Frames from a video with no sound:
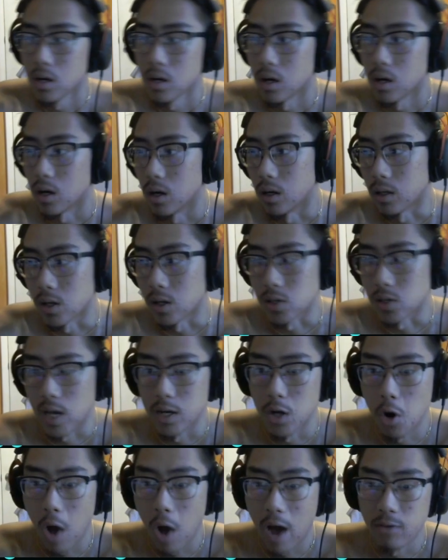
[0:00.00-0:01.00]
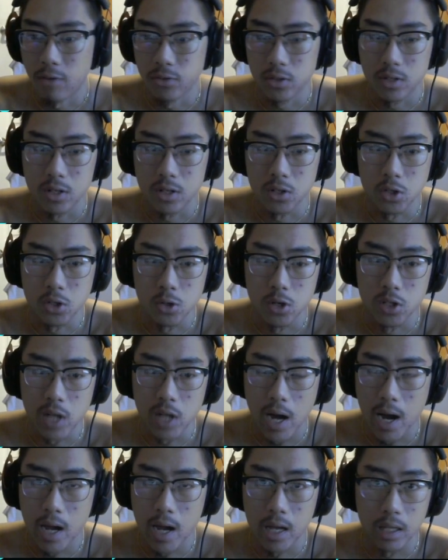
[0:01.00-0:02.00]
Because I know as soon as
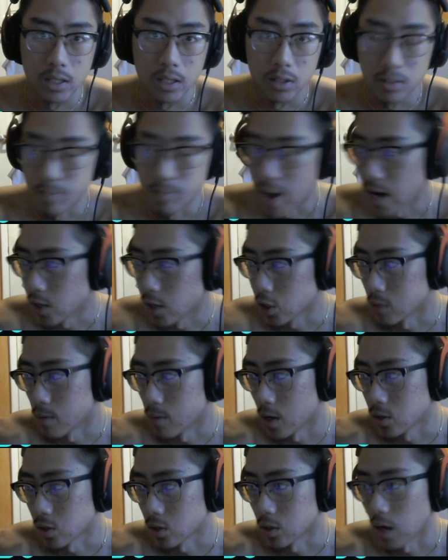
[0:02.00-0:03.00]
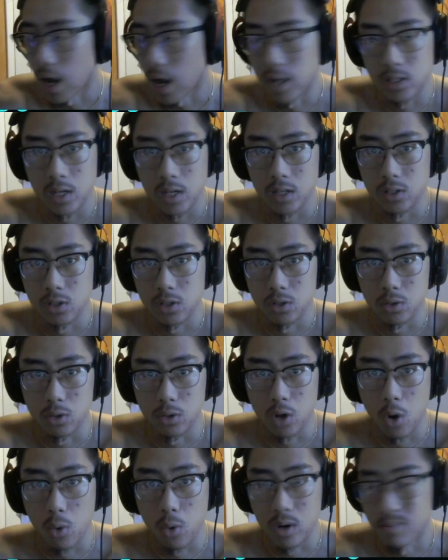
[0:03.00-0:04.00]
I banish a monster, I tend to
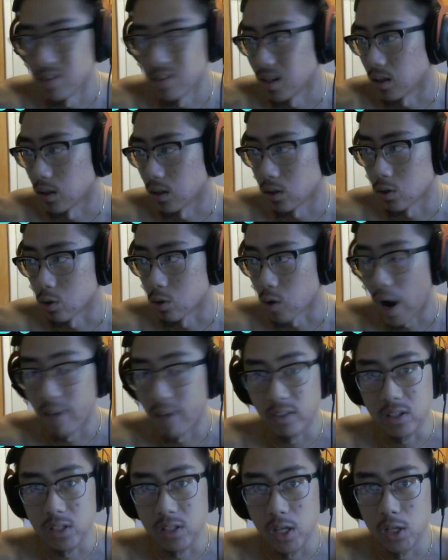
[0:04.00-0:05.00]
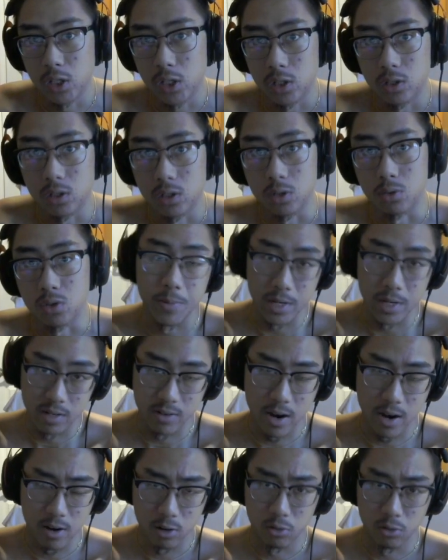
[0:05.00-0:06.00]
go immediately to a crafting station to be a
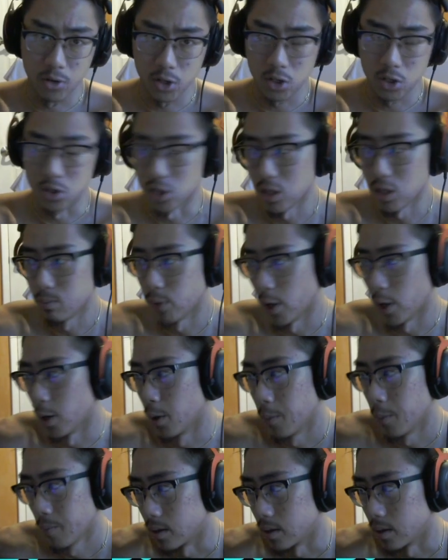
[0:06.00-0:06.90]
very efficient team player.